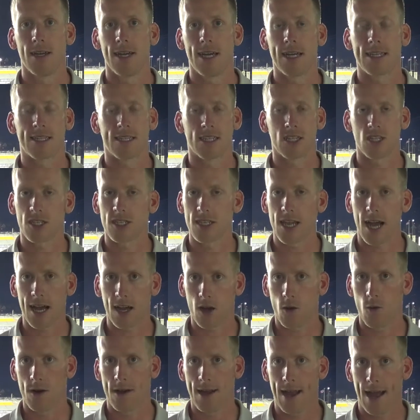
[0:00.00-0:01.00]
It's just
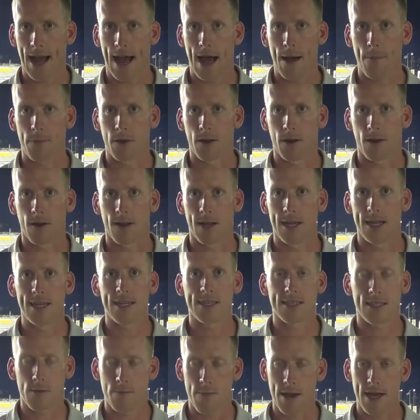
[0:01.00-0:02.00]
not going to happen. He
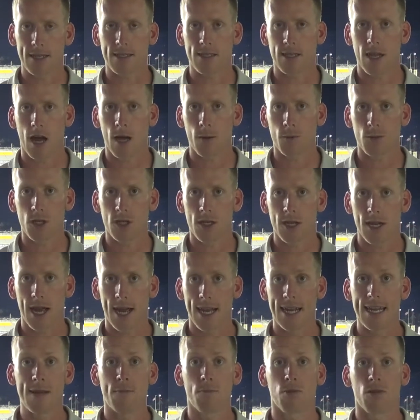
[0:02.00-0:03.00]
is the best option,
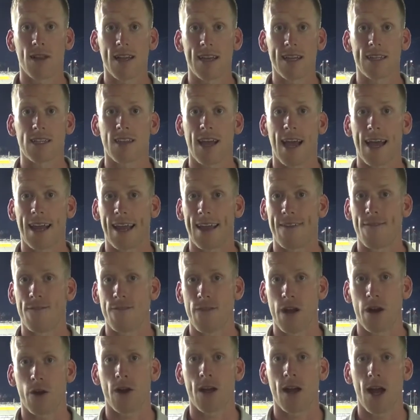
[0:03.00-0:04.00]
and he plays at a
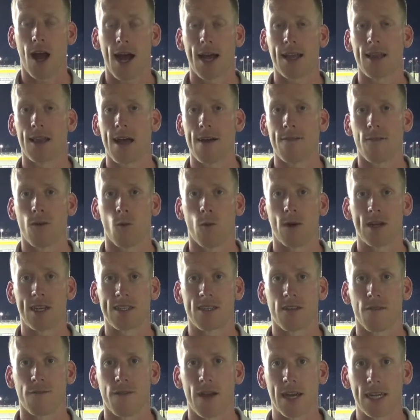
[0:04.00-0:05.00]
very high level when
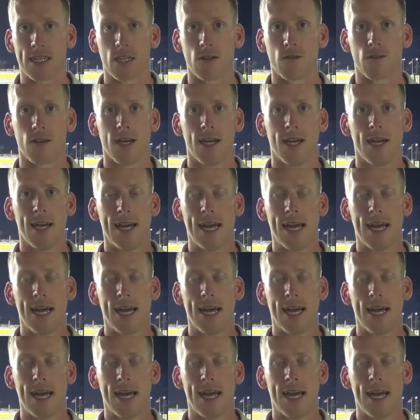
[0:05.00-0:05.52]
he's effective.